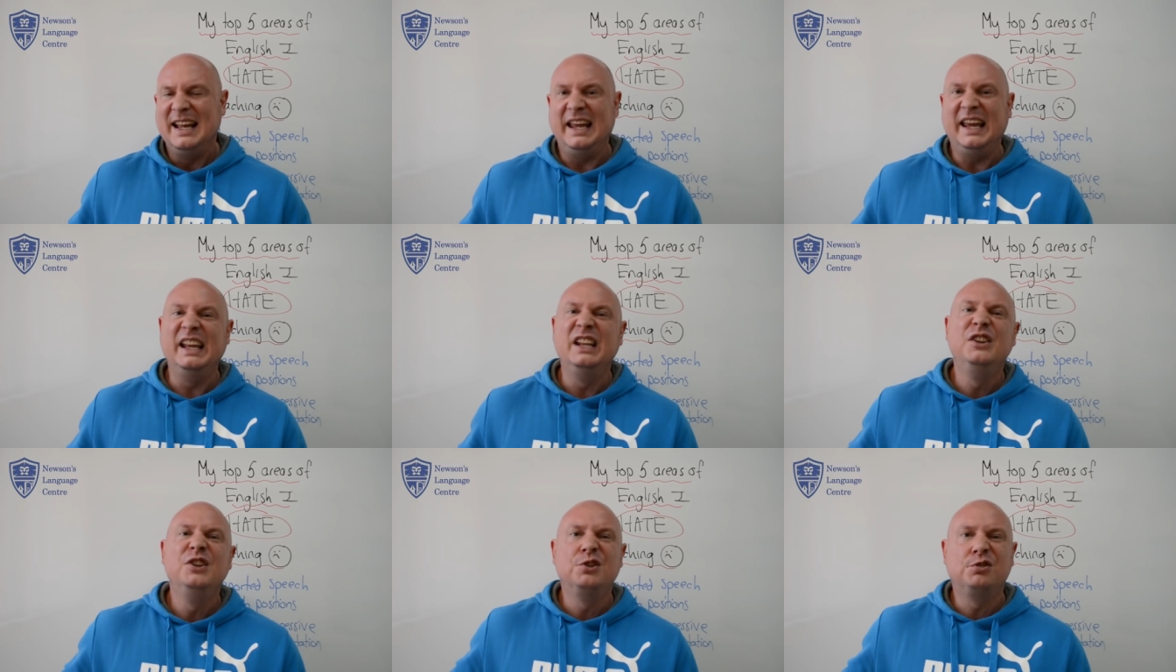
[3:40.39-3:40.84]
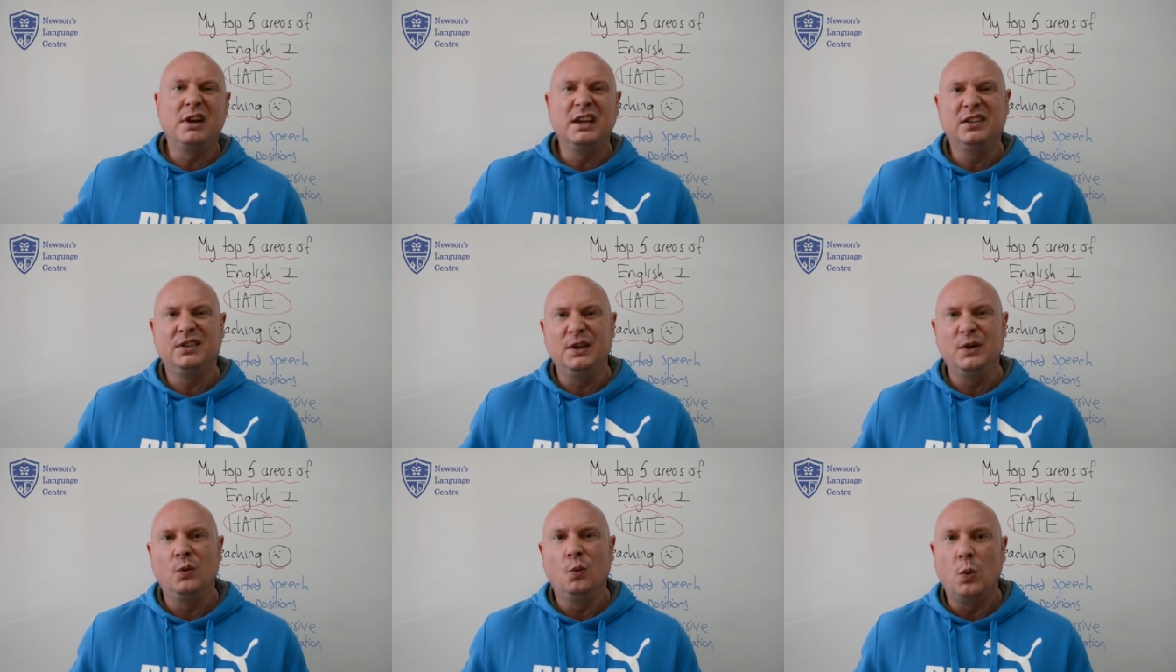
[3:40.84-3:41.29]

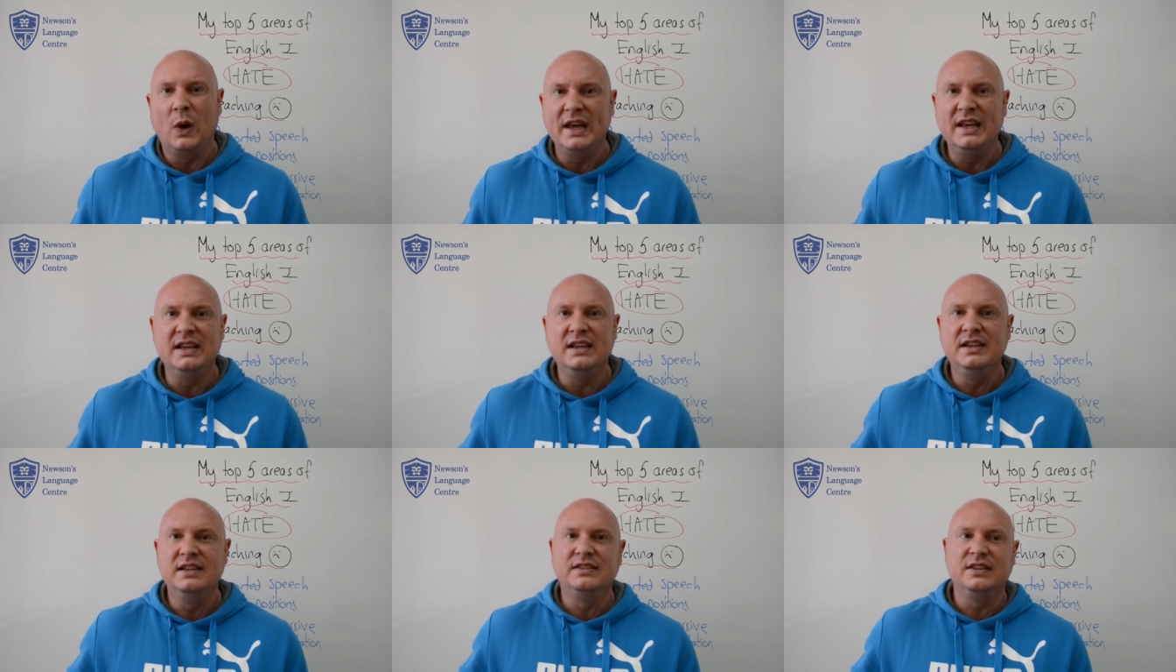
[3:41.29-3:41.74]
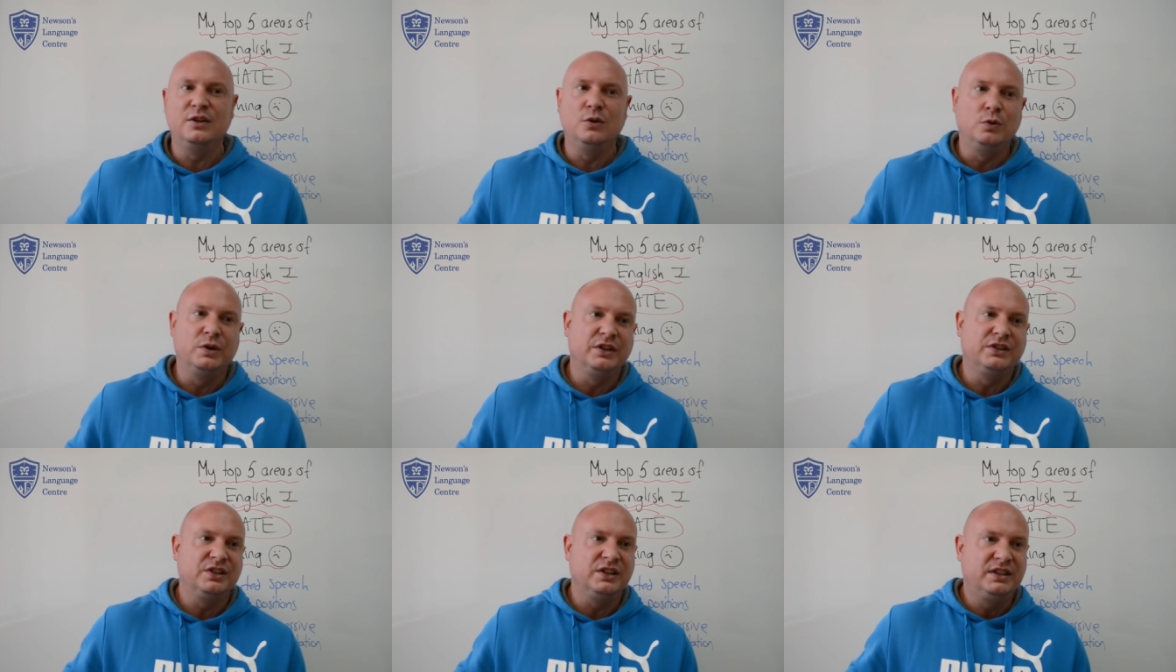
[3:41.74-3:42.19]
interesting ways in
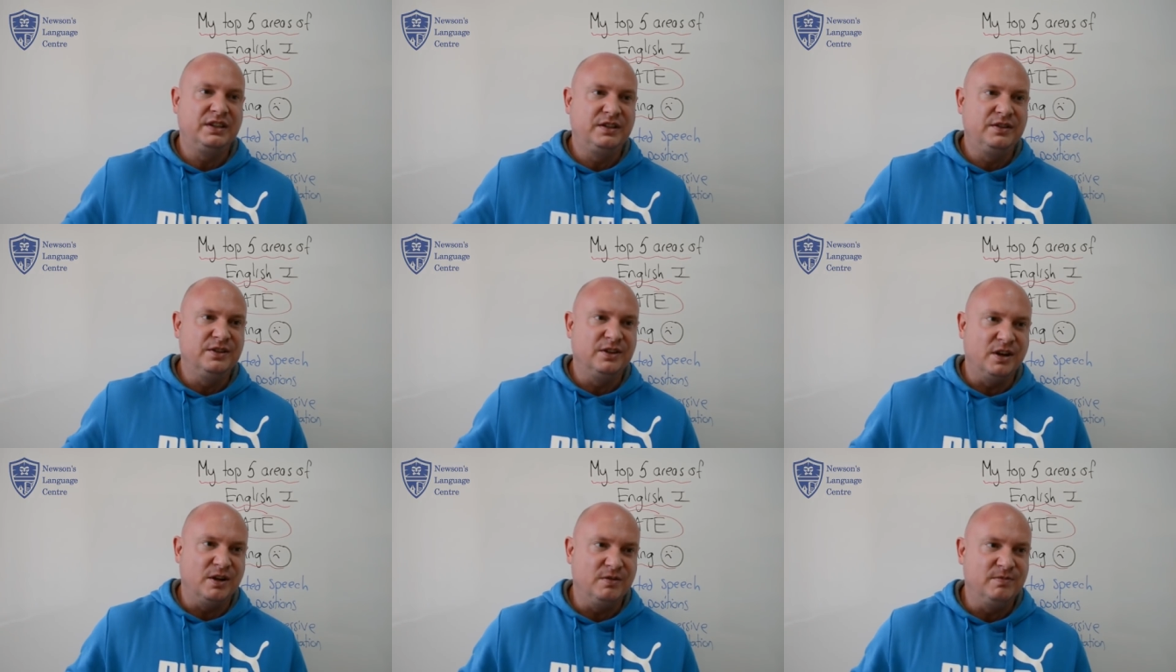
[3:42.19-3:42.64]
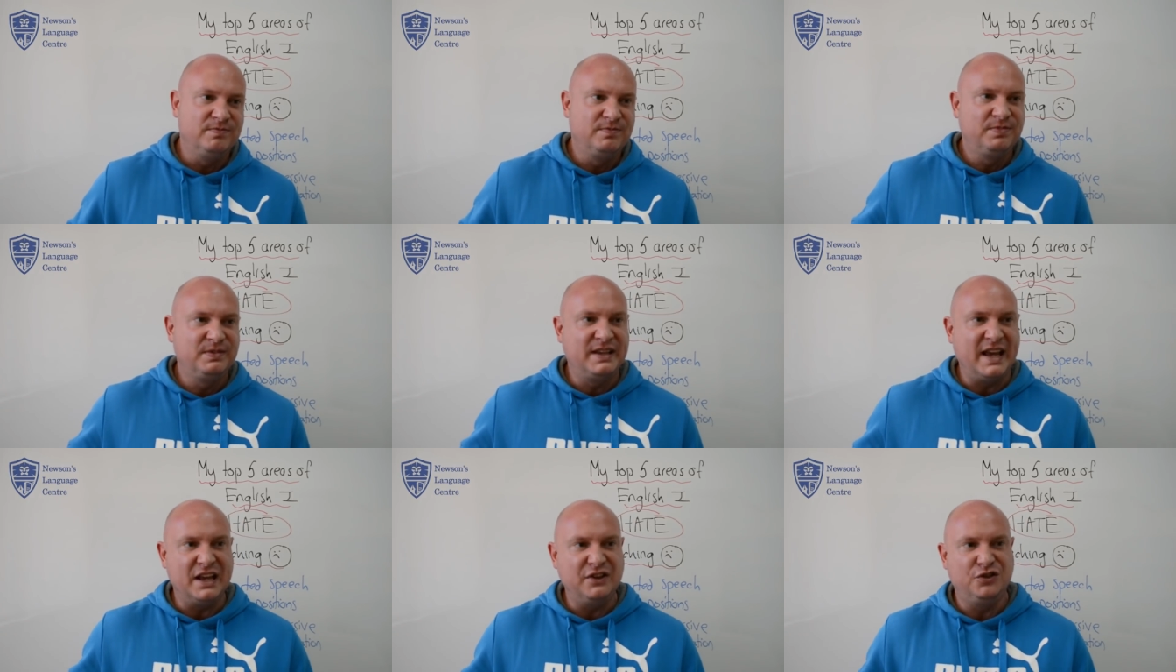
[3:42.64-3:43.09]
order to
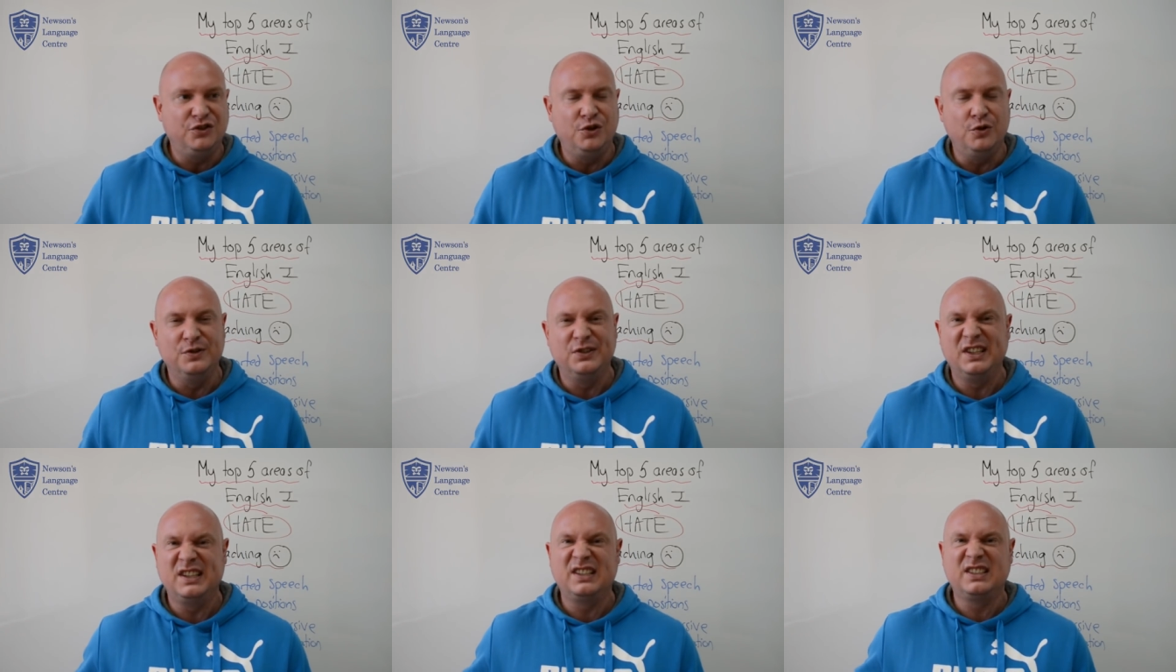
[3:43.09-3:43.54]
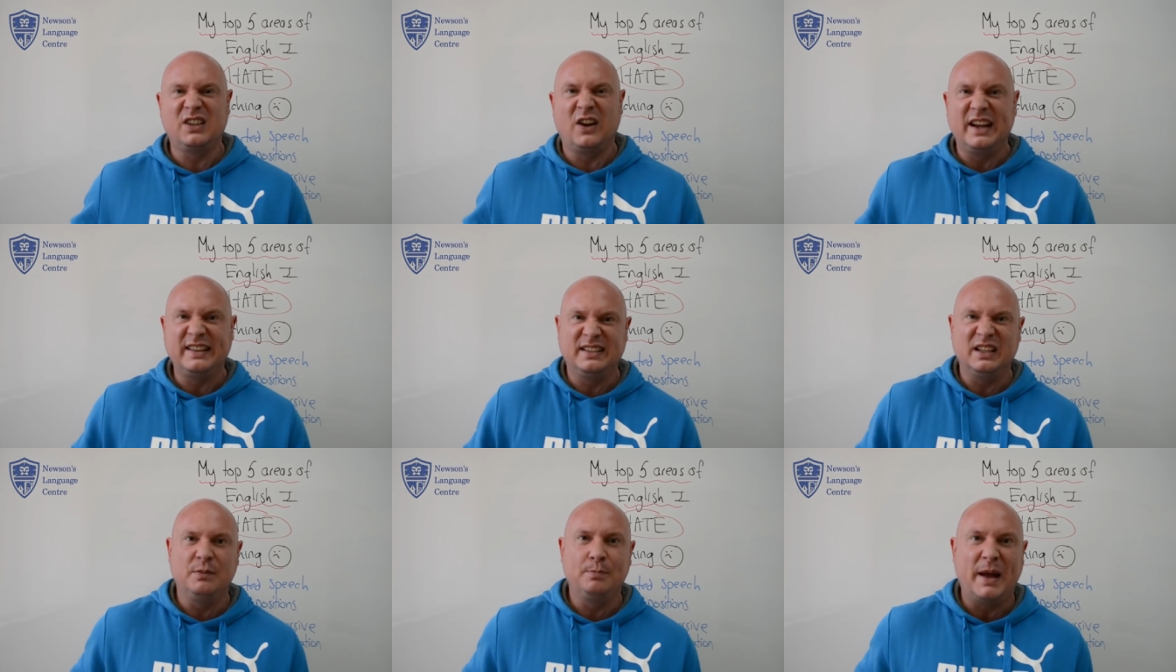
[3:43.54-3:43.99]
get students
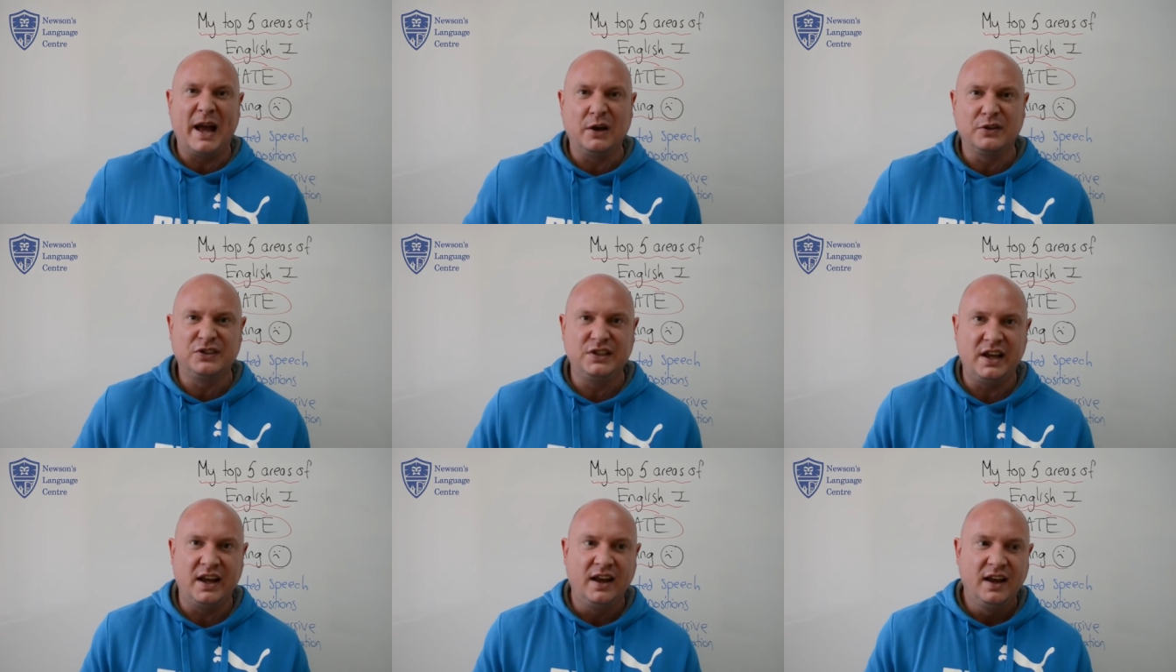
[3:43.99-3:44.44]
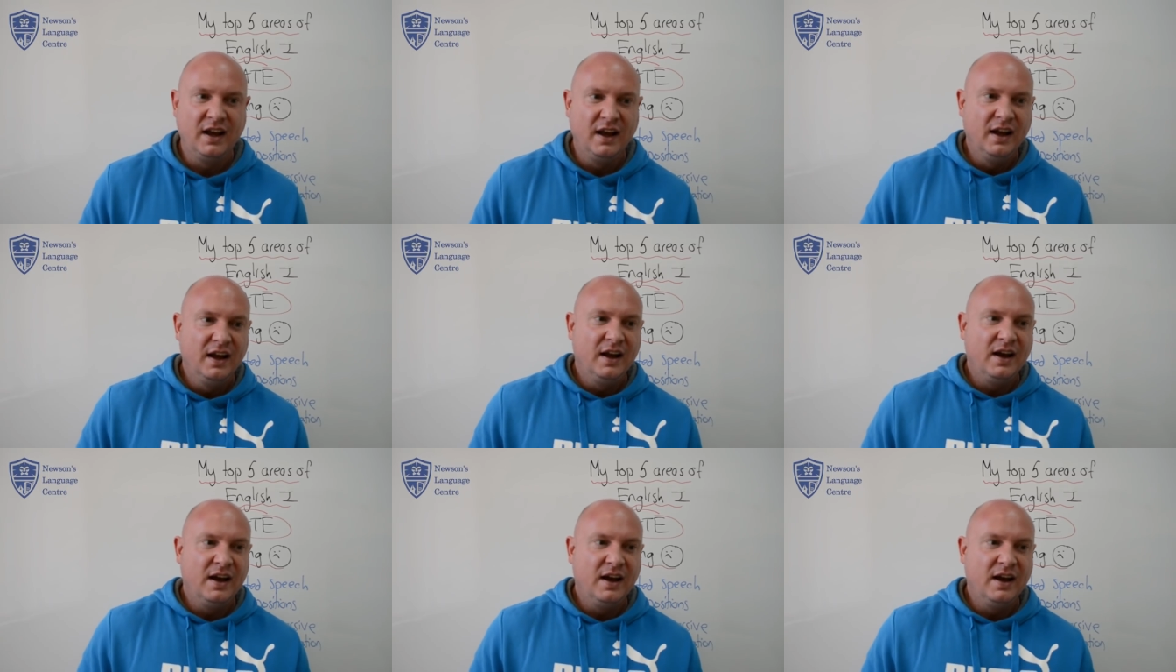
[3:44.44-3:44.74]
excited about it.